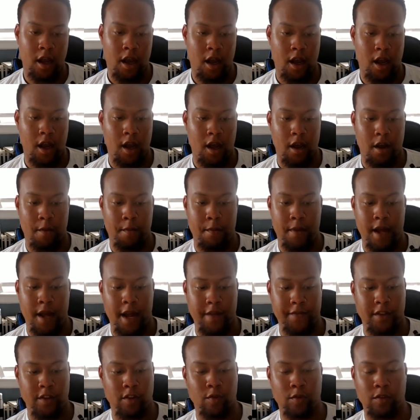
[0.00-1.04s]

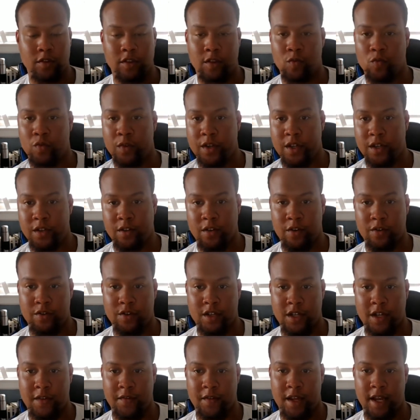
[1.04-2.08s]
After doing some research
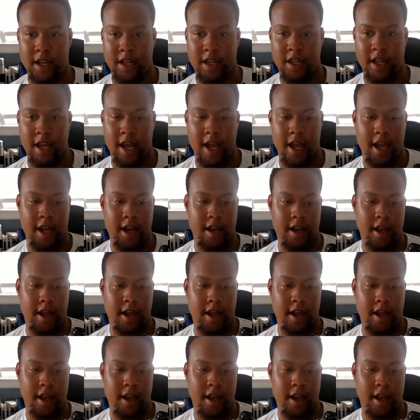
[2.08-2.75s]
and everything like that,